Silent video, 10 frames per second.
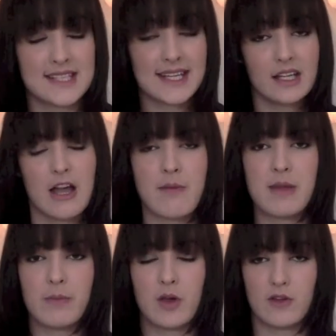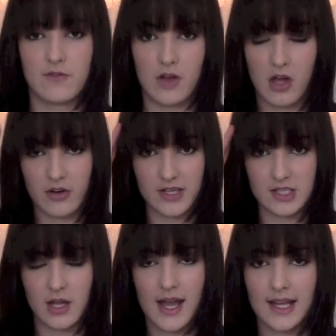To Kill a Hummingbird for her
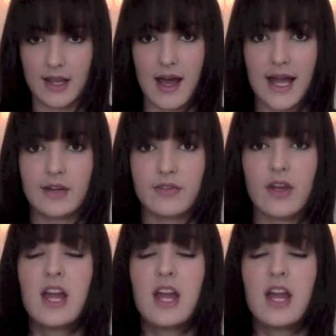entire life,